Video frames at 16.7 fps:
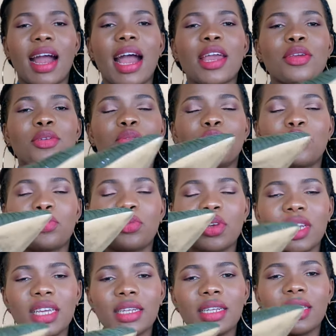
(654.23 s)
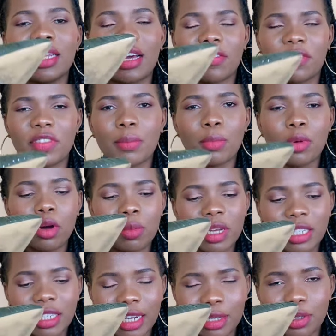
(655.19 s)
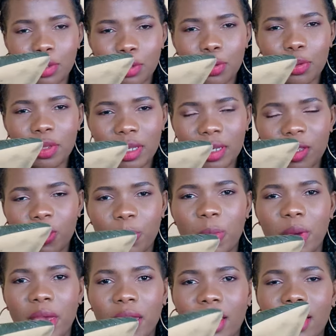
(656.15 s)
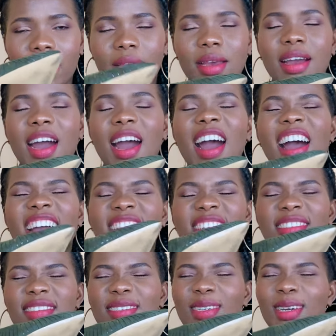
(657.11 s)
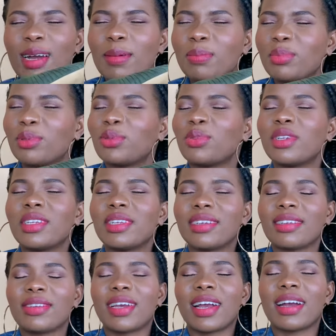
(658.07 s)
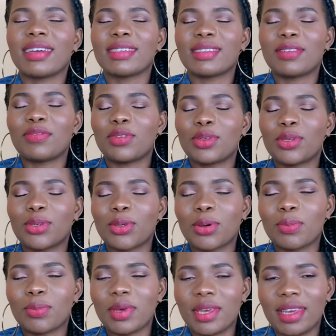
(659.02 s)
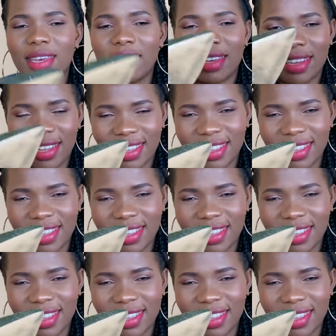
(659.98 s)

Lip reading: I really love, the moment I saw this pair, I jumped, really guys, if you saw me